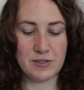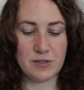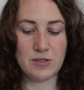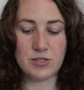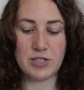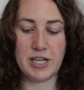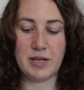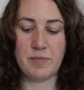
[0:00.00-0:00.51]

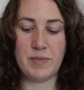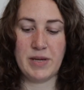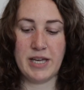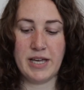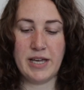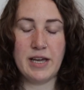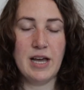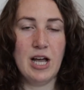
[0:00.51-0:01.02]
girls like
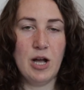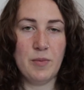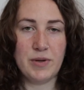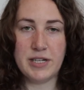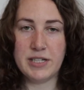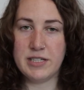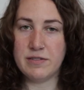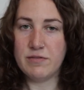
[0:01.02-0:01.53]
me.
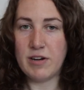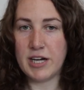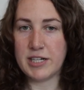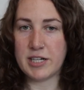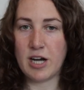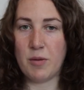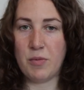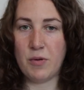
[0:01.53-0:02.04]
But I did find
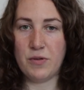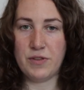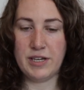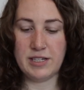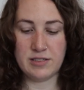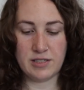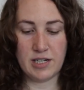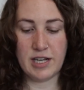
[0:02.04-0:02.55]
a couple
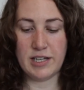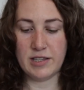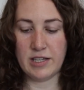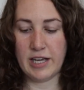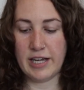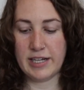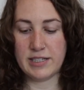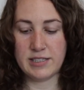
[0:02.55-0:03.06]
things that I
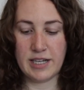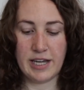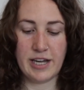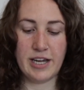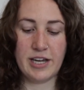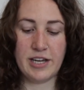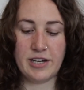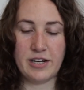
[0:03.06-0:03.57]
liked,
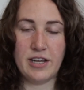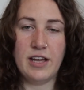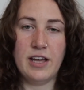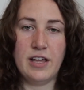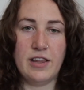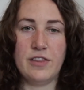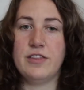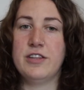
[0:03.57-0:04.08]
and
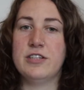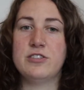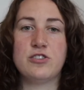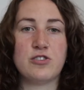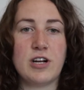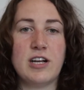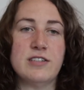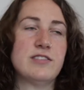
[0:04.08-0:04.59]
this
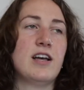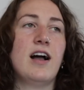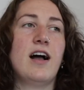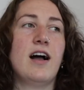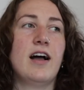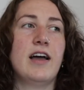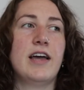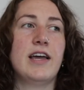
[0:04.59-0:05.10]
dress
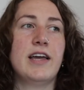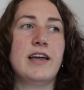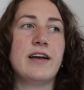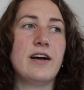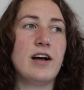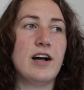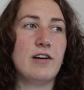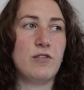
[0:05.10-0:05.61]
I
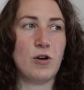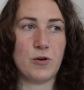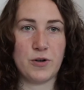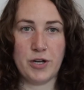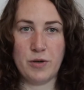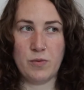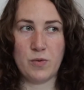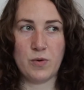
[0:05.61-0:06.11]
have
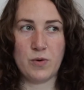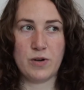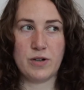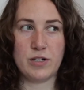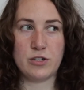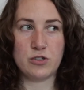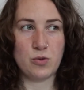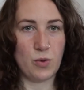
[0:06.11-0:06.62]
already
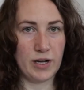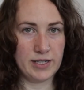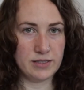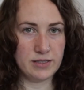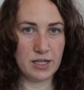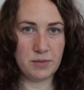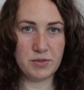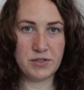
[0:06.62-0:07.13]
worn
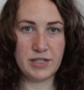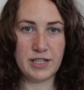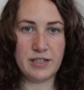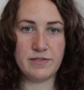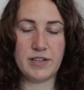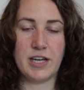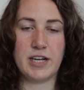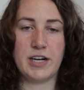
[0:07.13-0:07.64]
twice, I
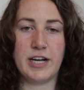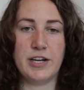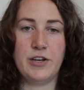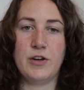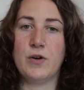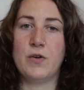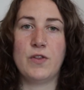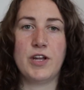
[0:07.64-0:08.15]
believe, and I
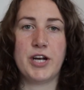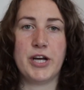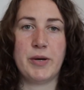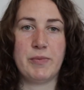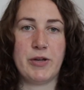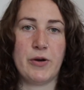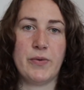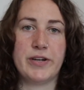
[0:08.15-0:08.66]
know that
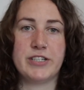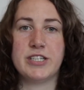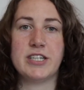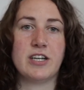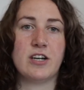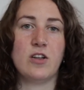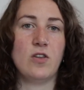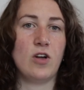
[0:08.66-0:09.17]
I'm going to
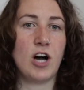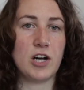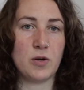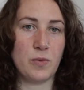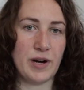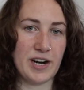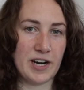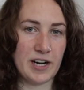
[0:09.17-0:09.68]
get a lot
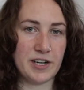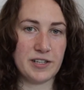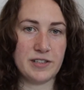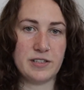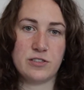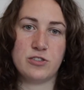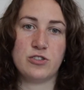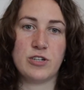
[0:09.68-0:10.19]
of wear out of
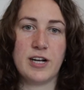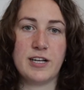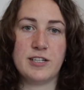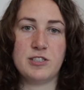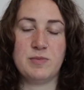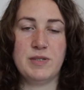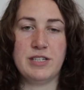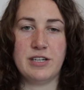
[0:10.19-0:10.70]
this
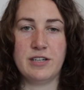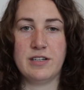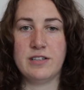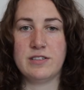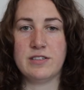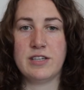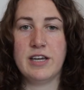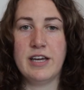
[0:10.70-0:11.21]
dress
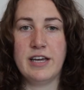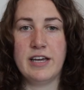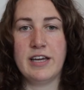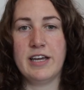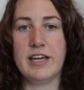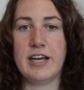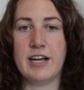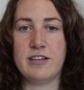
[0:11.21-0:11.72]
because
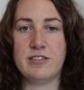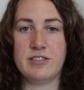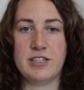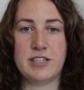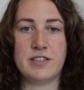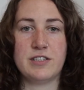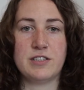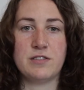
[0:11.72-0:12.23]
it has
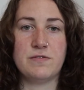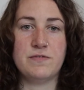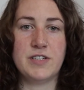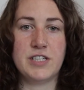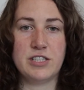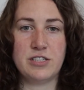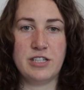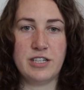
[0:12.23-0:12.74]
like this
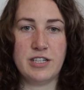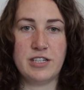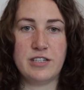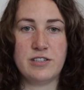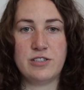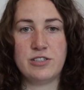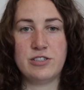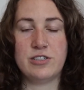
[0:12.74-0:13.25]

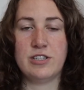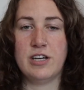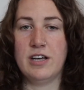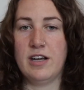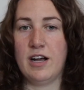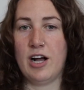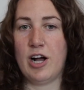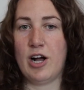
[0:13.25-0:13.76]
vintage
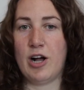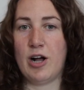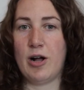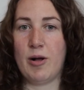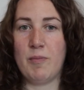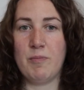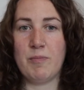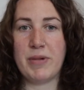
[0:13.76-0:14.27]

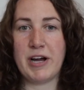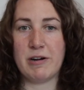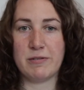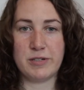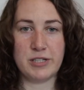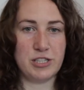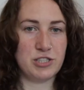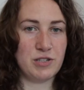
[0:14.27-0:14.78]
um,
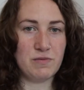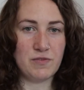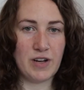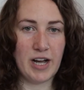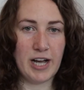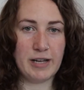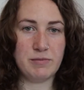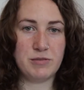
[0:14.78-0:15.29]
Parisian
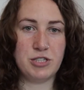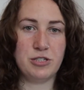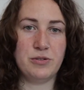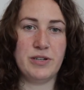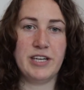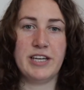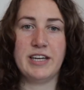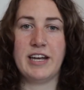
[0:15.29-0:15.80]
vibe to
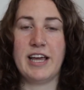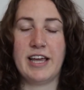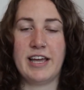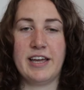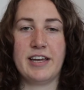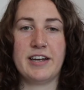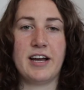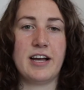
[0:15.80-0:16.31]
it,
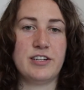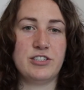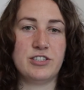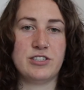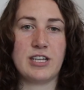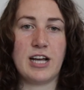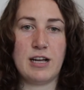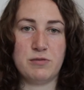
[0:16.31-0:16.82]
and I
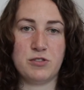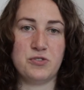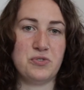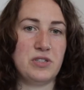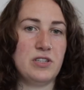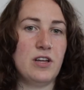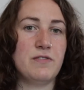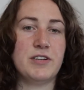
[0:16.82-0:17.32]
just
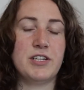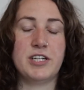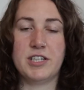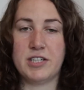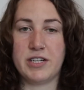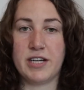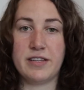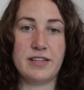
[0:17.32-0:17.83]
absolutely love it, and
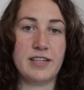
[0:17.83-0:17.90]
I